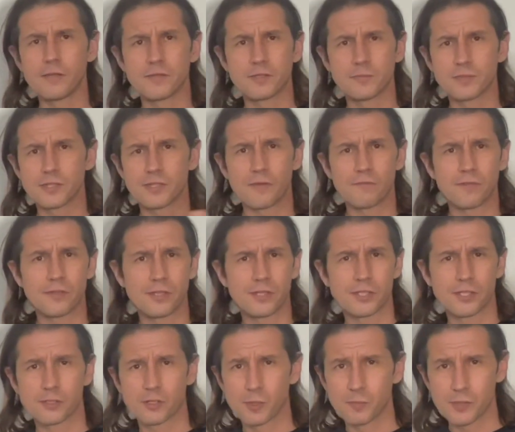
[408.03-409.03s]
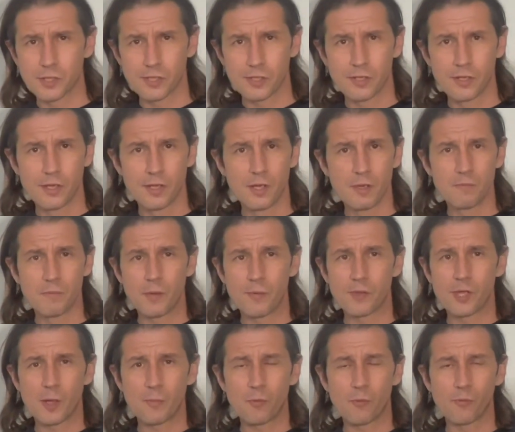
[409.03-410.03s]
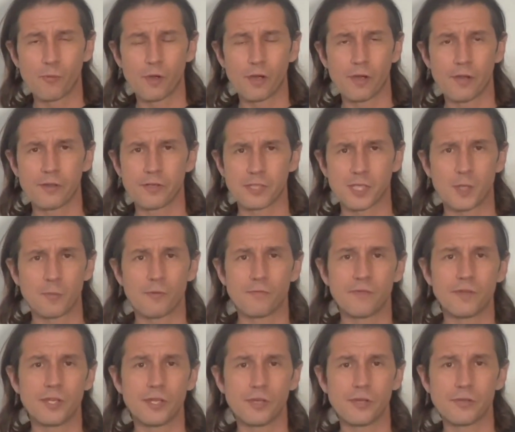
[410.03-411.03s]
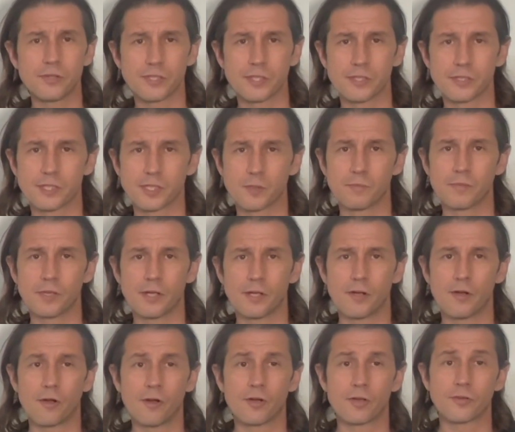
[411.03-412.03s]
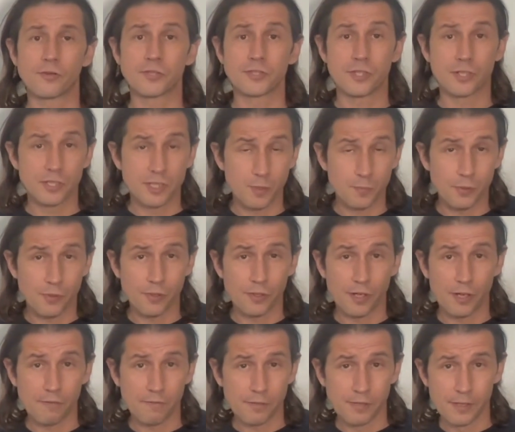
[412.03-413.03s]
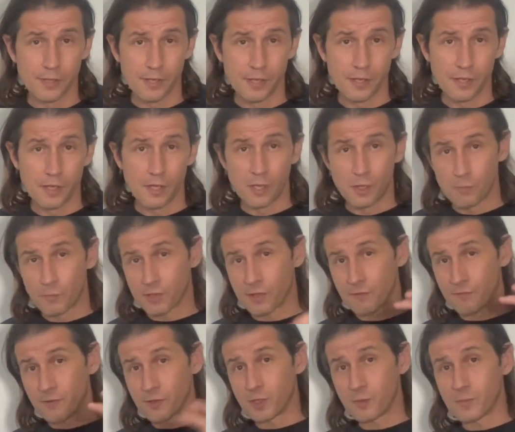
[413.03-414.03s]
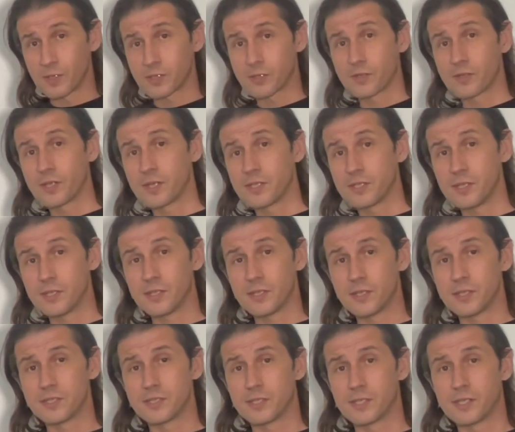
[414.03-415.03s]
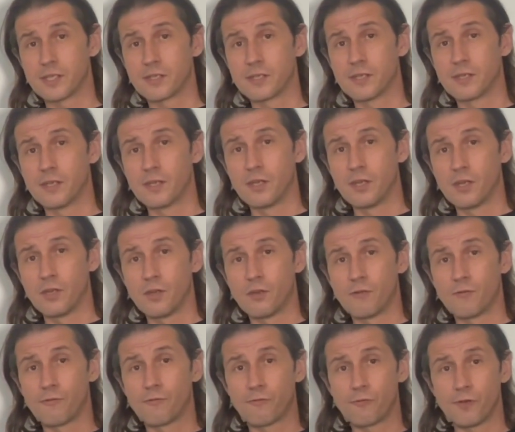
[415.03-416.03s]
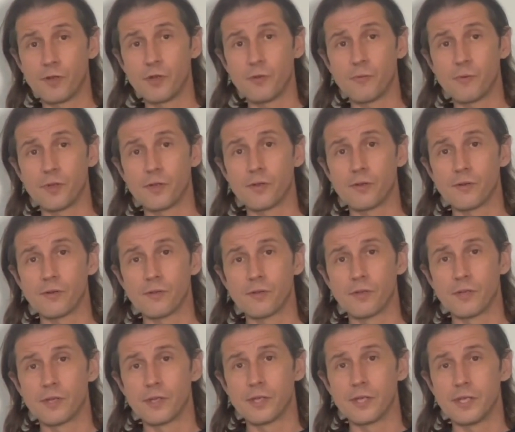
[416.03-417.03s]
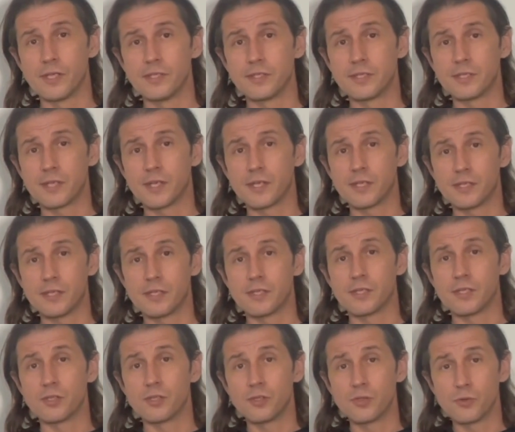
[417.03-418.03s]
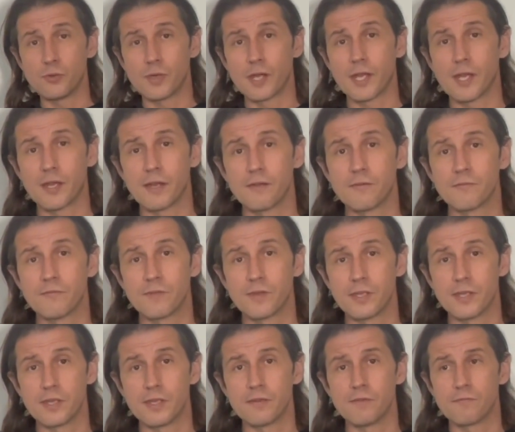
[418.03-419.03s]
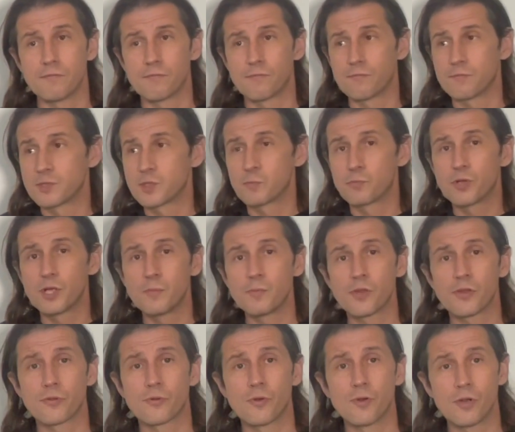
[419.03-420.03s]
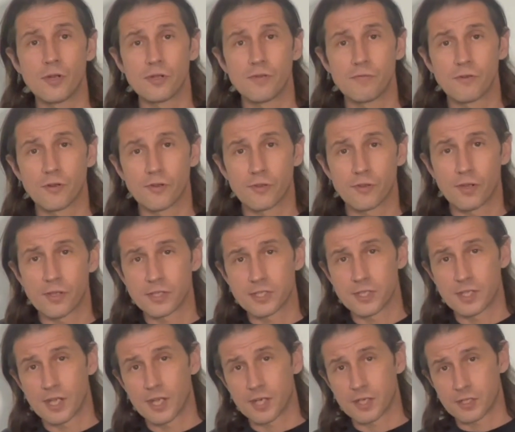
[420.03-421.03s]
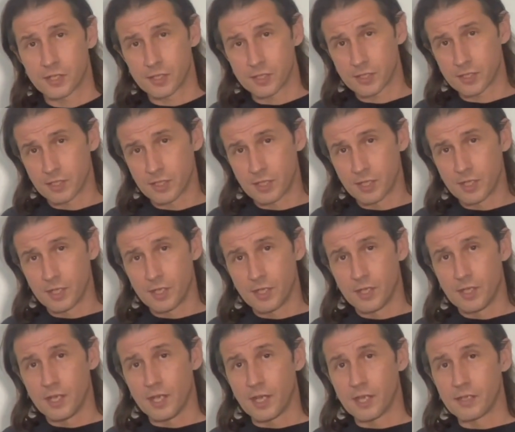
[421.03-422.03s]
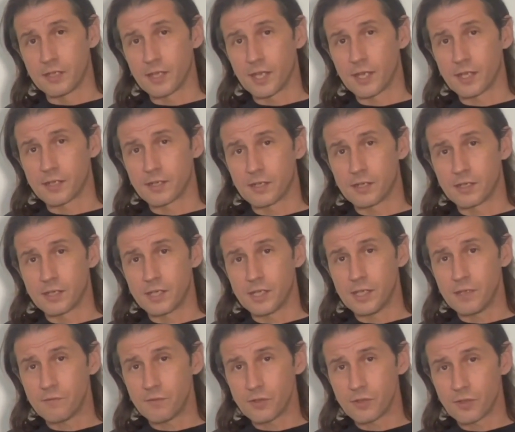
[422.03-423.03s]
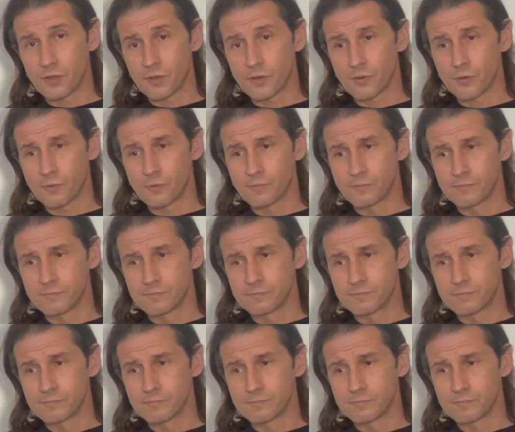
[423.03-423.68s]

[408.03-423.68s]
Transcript: stuff in the description. Maybe there's a couple videos and some articles that are simple enough. But the fundamental idea is that free will is the idea that you have the supreme authority of your thoughts and actions. And that even though